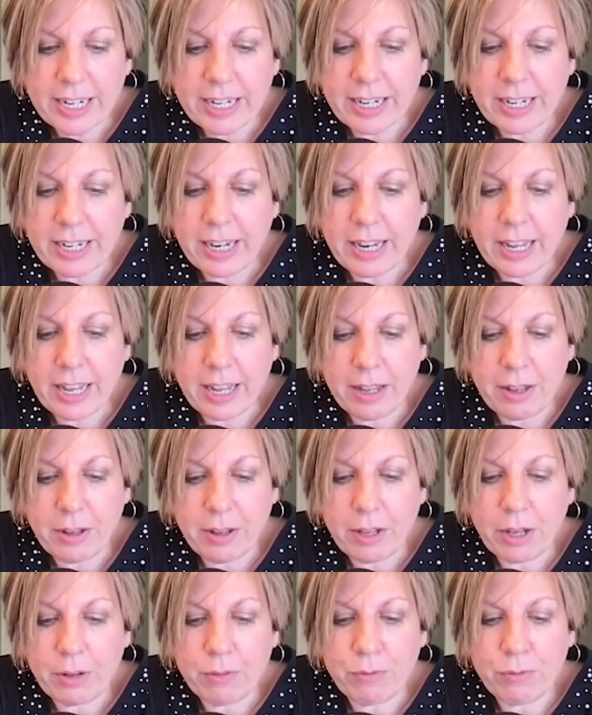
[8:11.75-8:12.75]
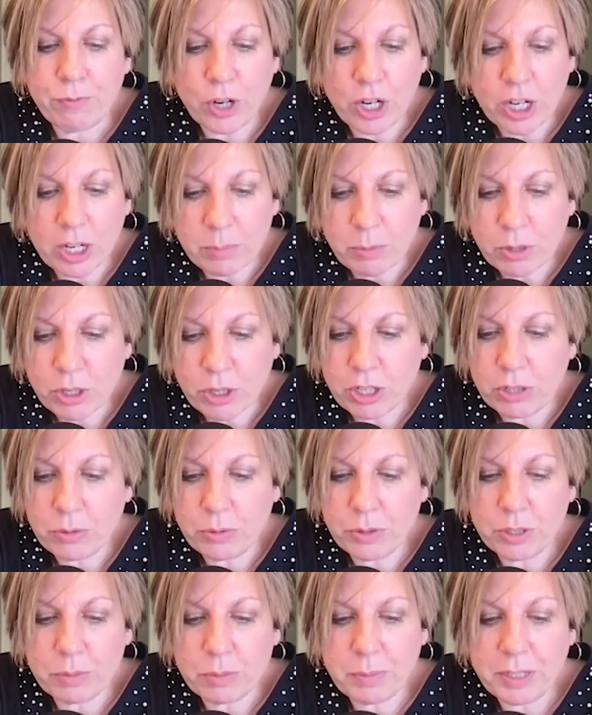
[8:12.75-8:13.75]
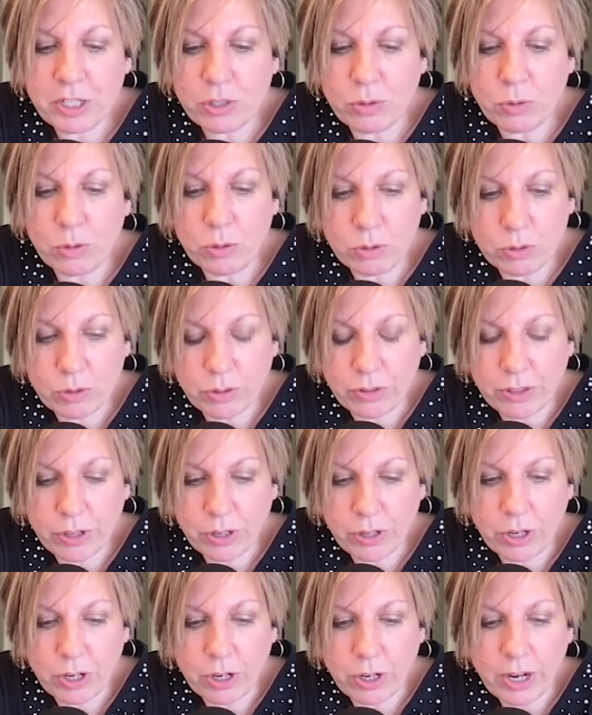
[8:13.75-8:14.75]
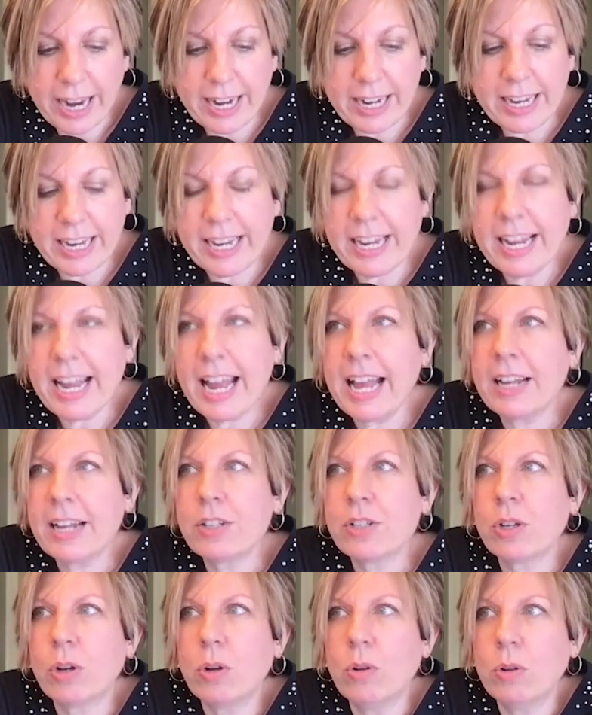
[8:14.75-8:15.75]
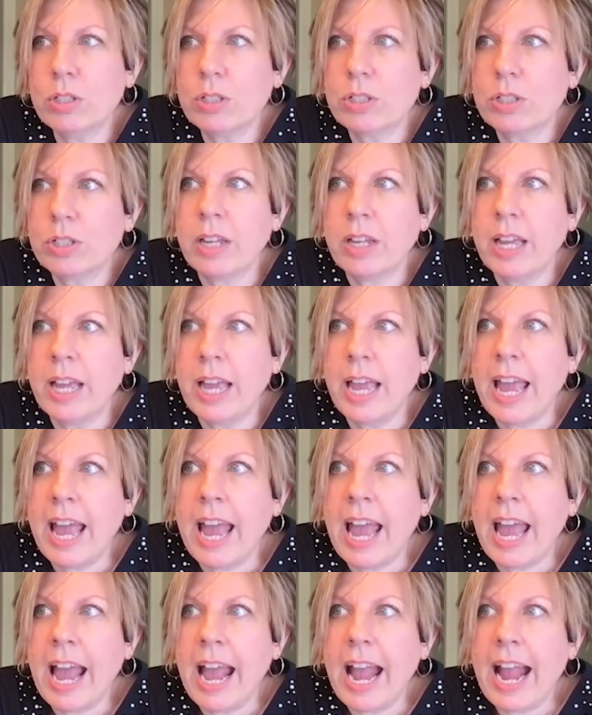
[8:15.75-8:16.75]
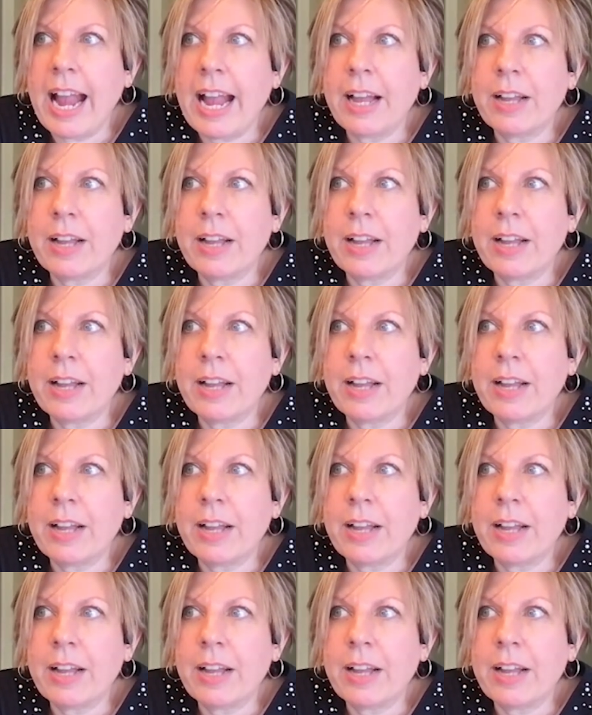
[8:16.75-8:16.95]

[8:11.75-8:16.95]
she married an, uh, a farmer who was much older than her, and he had to hold her down